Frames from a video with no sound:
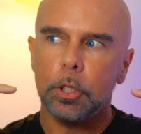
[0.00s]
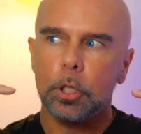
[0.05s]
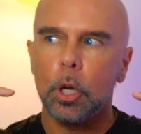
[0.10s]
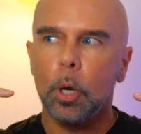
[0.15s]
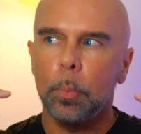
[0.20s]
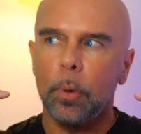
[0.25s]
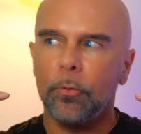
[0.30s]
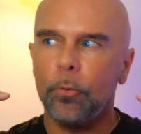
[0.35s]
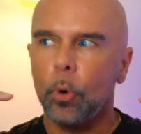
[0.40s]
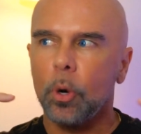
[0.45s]
So
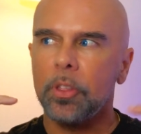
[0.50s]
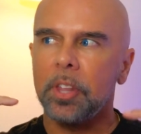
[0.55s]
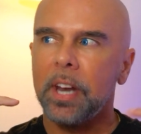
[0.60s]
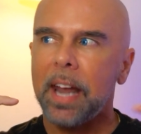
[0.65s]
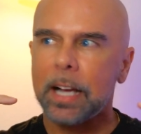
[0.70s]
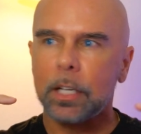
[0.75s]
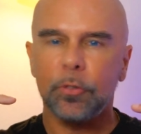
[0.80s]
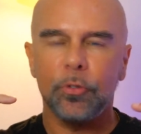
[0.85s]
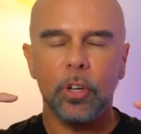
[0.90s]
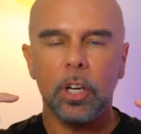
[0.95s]
before the
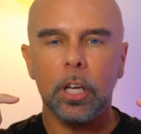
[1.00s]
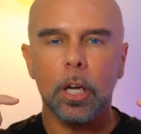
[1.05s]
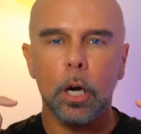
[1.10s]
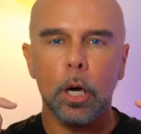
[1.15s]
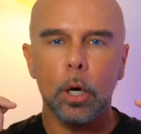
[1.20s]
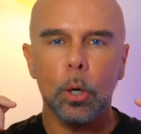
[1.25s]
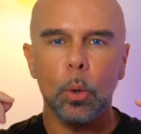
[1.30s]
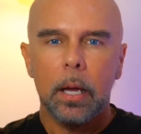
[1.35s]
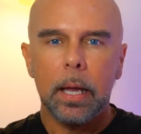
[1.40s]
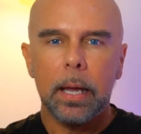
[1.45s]
next
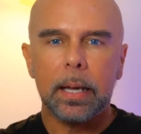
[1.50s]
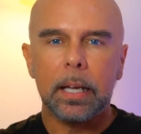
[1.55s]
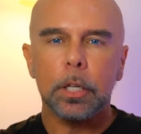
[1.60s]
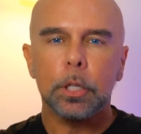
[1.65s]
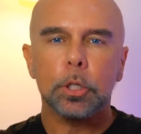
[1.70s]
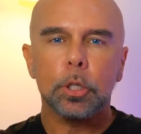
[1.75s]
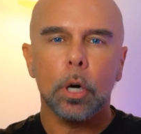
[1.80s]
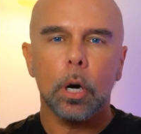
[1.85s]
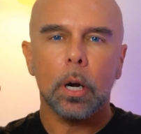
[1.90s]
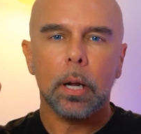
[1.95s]
video, it can
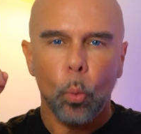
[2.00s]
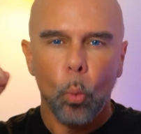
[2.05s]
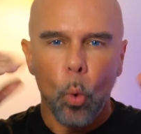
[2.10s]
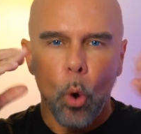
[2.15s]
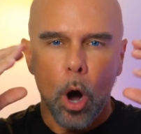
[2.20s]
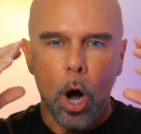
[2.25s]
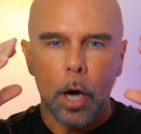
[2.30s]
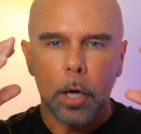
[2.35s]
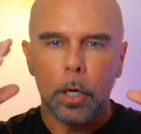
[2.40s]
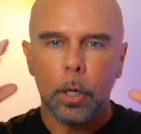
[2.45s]
start
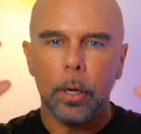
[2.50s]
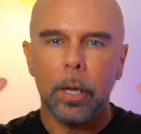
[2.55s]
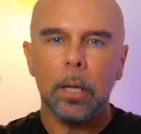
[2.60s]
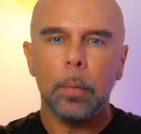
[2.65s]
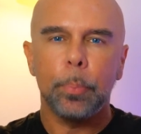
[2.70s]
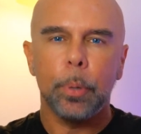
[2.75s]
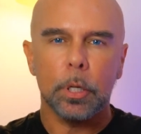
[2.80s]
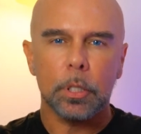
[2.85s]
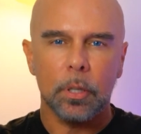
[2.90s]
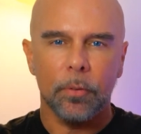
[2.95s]
watering,
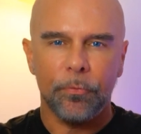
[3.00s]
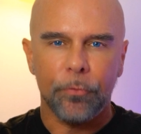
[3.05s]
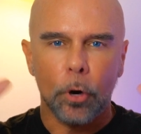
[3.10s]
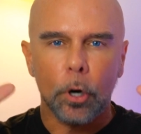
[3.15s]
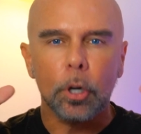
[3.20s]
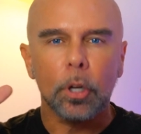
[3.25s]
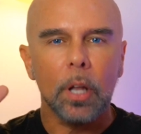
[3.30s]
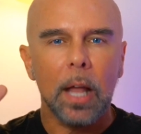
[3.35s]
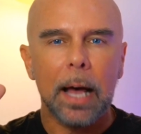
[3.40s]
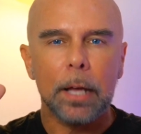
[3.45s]
put some
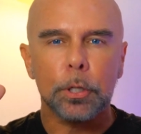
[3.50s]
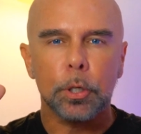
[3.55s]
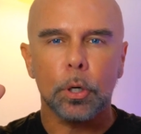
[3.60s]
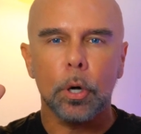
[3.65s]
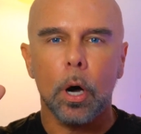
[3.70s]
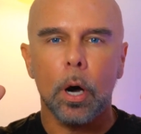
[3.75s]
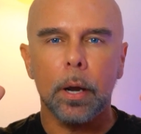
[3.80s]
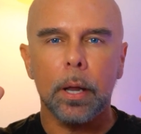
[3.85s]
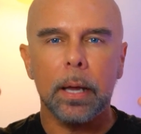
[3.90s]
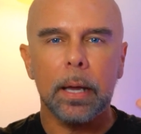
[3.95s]
fertilizer
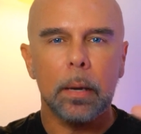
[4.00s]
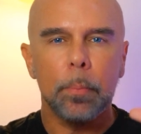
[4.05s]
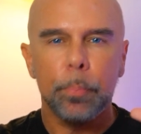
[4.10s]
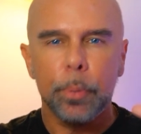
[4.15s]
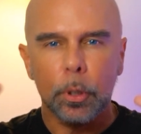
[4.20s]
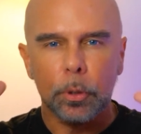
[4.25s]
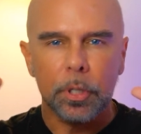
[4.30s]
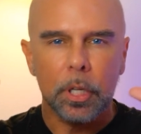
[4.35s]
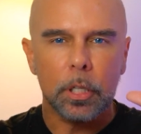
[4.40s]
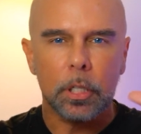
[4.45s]
on it and
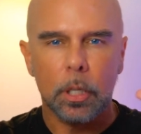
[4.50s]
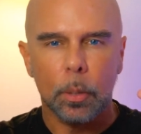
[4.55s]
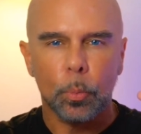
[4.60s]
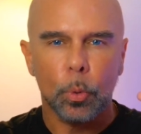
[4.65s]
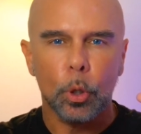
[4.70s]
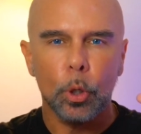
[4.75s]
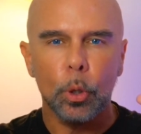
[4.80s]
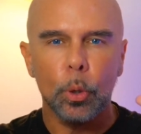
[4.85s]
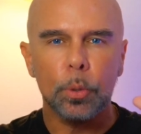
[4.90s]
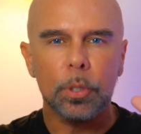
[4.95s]
building some
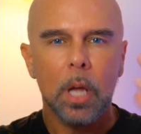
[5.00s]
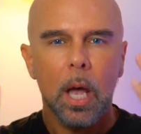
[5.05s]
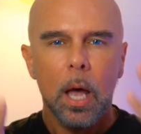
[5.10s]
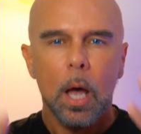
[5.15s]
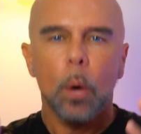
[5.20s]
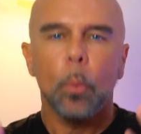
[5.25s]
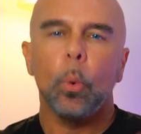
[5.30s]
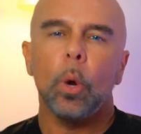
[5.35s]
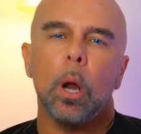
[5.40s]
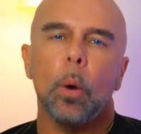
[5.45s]
roots.
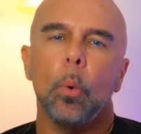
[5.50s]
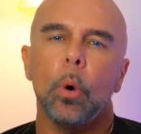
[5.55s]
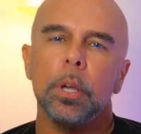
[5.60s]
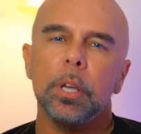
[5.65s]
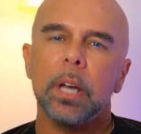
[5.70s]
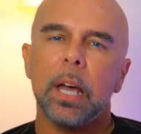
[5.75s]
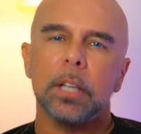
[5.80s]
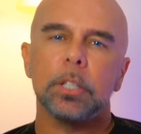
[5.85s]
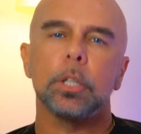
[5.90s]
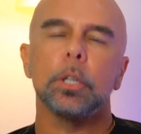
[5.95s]
What I want
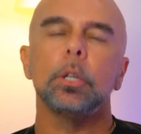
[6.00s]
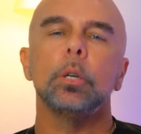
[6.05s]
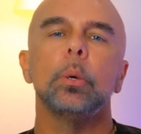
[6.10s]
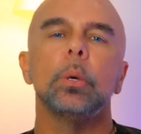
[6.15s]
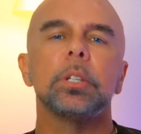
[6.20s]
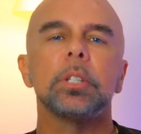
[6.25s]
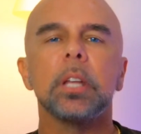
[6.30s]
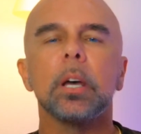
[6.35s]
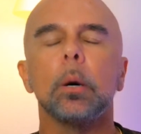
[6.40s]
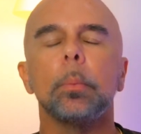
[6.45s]
you guys to do
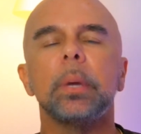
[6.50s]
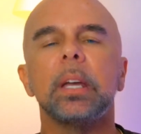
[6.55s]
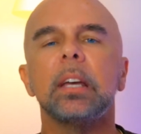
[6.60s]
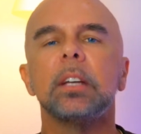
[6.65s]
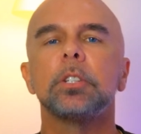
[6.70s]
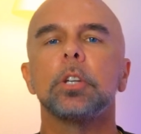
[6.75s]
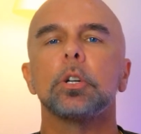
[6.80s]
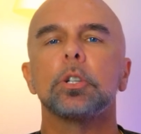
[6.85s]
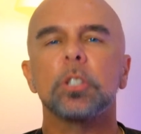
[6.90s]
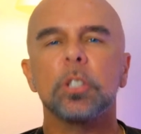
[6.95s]
is tell me,
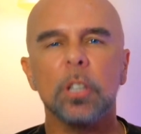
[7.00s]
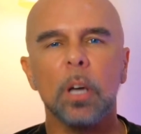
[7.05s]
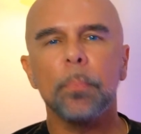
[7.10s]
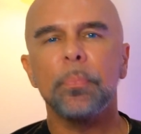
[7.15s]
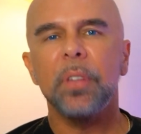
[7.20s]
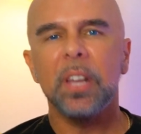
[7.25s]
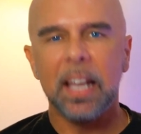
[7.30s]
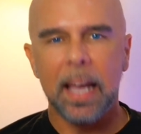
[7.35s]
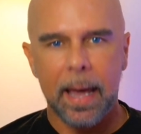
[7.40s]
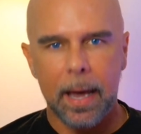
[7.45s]
is there
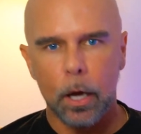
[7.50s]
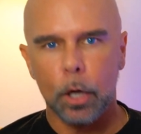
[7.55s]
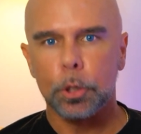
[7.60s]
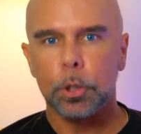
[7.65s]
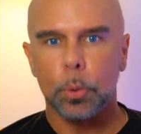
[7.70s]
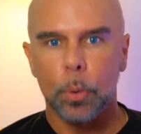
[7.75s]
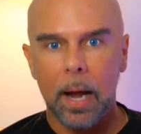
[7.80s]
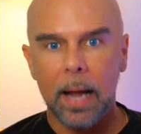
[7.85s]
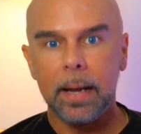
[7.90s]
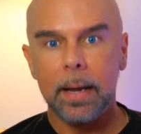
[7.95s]
something
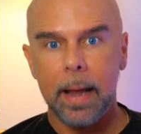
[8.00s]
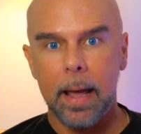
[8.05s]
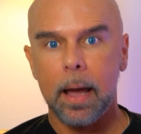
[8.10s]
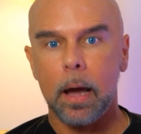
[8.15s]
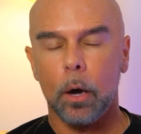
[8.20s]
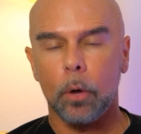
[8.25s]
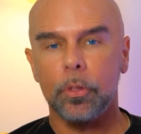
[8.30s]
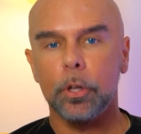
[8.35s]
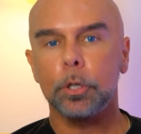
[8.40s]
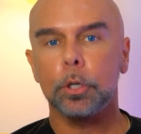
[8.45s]
else right
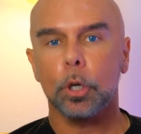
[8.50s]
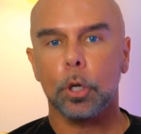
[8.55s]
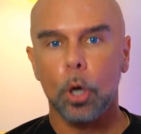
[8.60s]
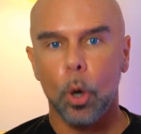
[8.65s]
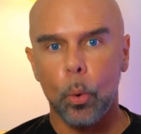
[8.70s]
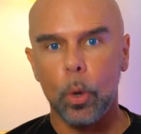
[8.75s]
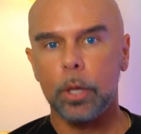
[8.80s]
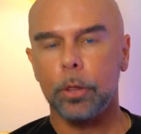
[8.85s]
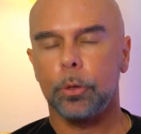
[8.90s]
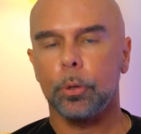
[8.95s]
now that you're
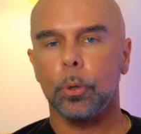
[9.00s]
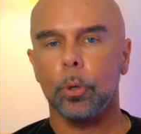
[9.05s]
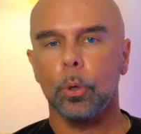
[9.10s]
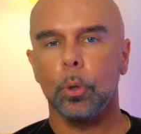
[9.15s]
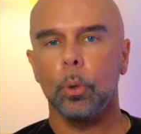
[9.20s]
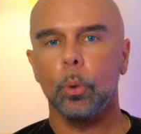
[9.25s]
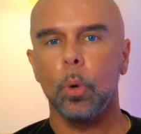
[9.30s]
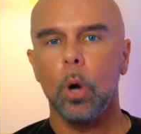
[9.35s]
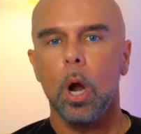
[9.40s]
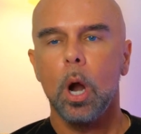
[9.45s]
going
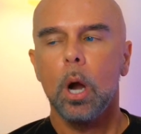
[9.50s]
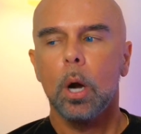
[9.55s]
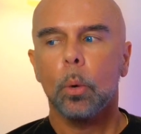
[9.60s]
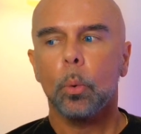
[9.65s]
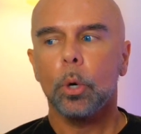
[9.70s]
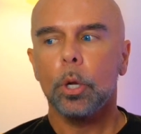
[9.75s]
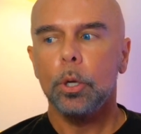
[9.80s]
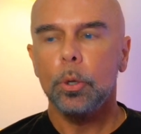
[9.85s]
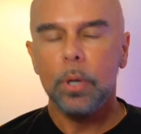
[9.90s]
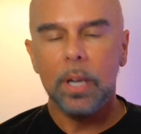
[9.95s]
through
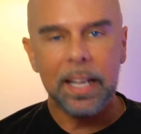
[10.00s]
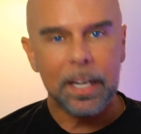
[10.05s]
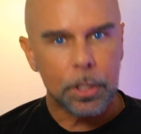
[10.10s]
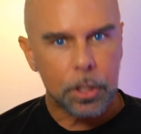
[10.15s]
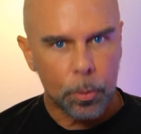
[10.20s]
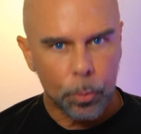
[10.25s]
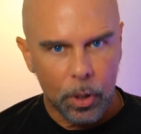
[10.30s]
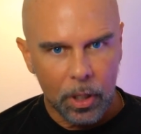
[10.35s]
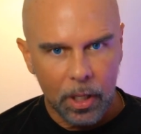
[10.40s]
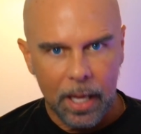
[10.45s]
where you need
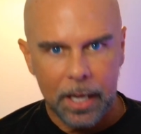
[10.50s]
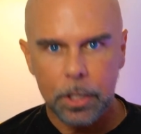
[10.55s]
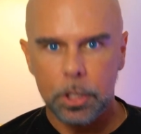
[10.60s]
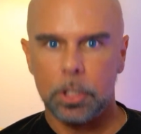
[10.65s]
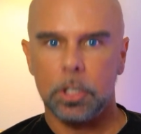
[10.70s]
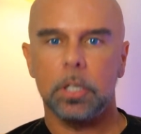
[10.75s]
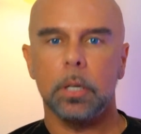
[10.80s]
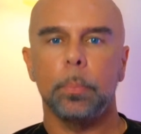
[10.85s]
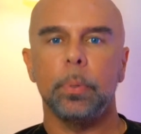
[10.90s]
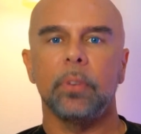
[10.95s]
some
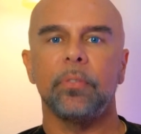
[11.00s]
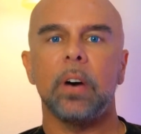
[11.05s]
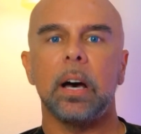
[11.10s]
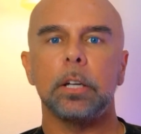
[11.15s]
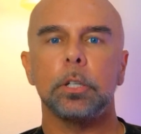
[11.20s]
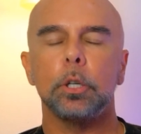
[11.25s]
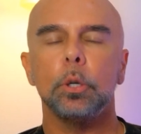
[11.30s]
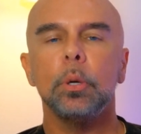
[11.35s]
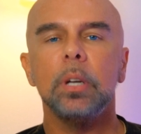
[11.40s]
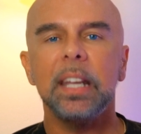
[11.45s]
relationship
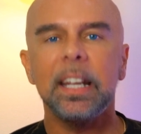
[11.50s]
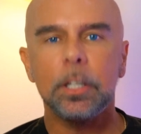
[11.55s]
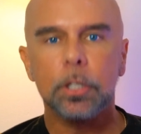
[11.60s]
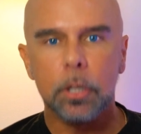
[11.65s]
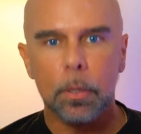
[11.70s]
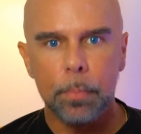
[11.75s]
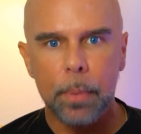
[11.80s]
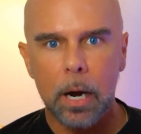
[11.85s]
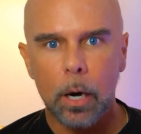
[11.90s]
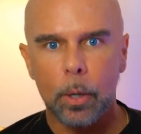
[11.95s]
advice? You need
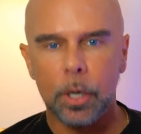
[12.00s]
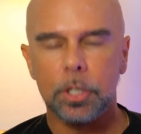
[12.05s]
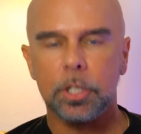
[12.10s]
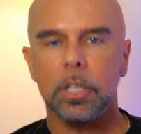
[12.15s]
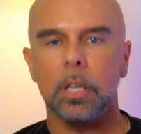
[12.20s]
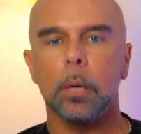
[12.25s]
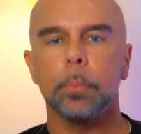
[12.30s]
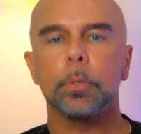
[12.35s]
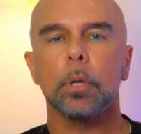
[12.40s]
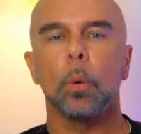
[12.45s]
some marriage
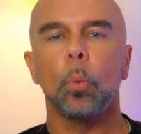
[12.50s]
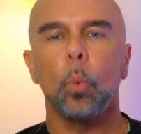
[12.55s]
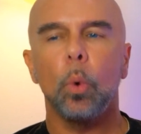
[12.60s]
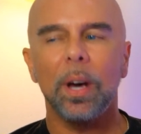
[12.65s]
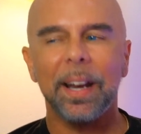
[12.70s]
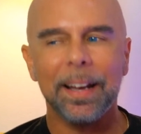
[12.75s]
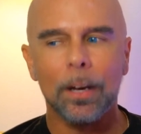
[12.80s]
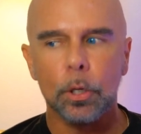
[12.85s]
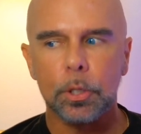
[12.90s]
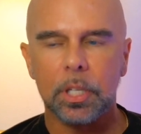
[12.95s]
tips on
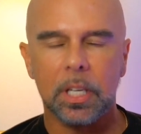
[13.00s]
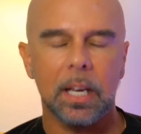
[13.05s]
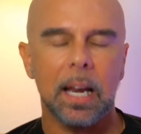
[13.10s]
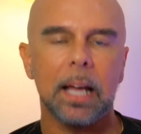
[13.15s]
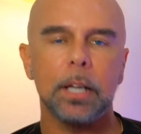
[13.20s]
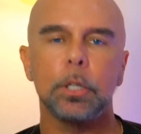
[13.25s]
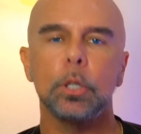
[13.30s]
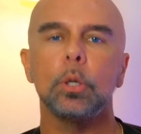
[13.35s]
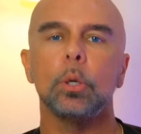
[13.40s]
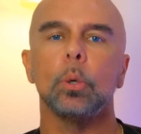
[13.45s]
what else can
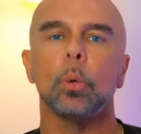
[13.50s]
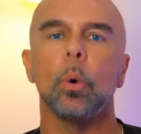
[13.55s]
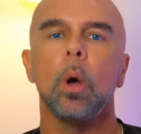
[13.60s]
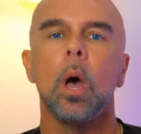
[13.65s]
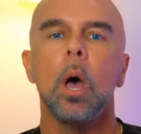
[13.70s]
I do?